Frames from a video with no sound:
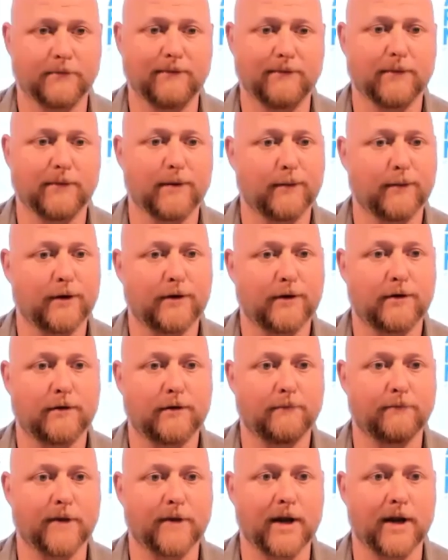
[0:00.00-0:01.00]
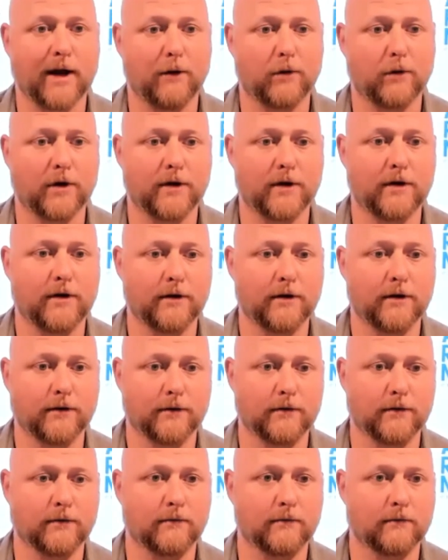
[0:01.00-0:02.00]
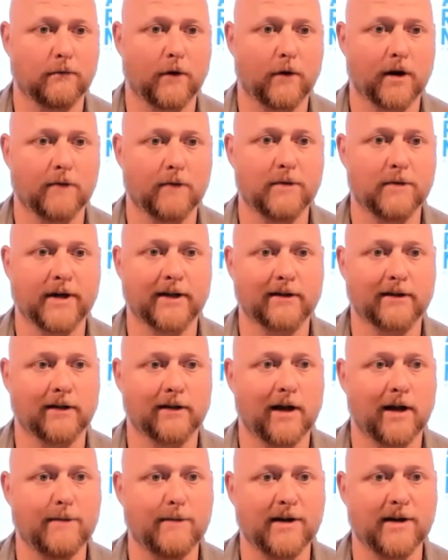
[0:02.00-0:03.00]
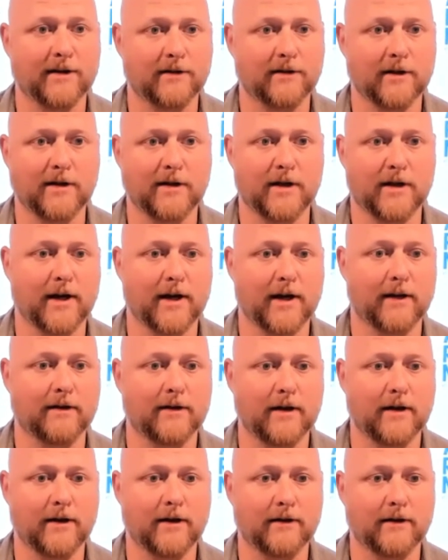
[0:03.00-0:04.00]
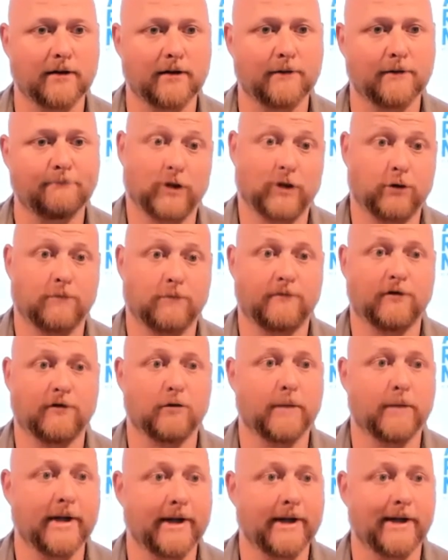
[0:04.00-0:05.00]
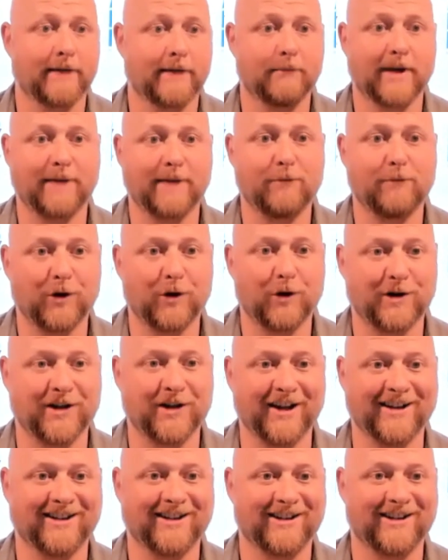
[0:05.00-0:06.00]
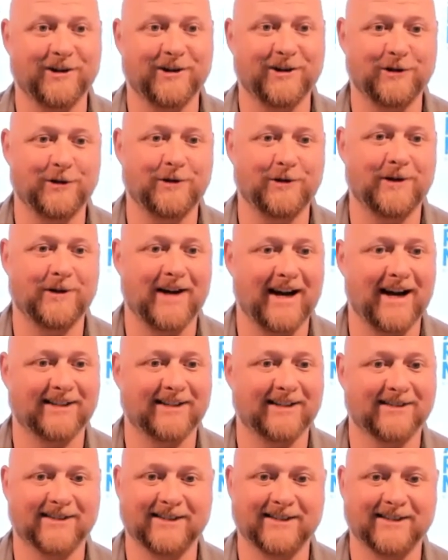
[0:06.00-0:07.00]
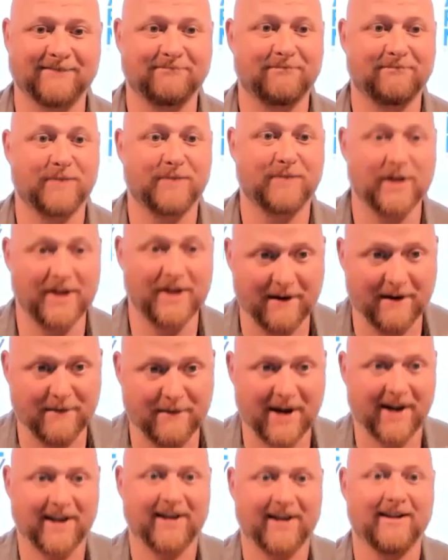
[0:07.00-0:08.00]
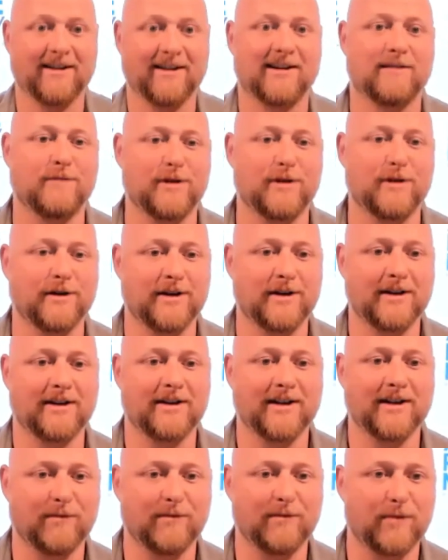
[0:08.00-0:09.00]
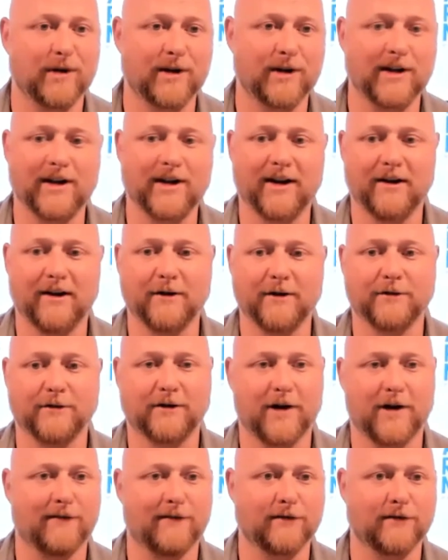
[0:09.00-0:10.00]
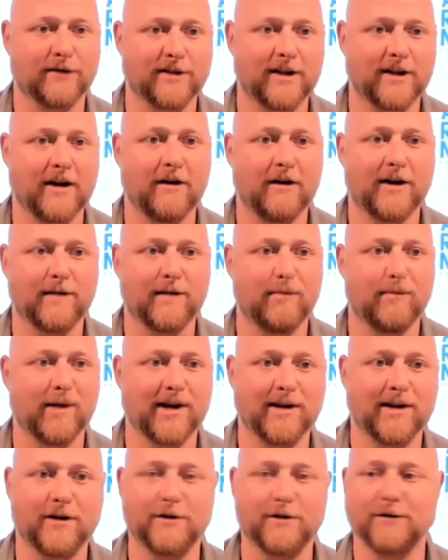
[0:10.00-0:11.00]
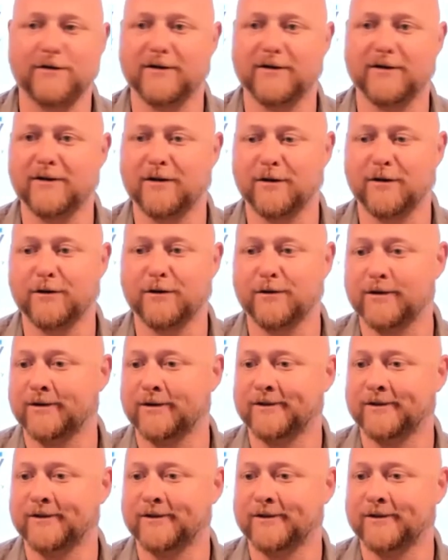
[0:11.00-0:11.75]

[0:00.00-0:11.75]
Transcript: team members than I would to one of the biggest lobbyists in the United States. So for me, it made more sense to actually put that back into the community than to put it into those coffers that I already paid dues into.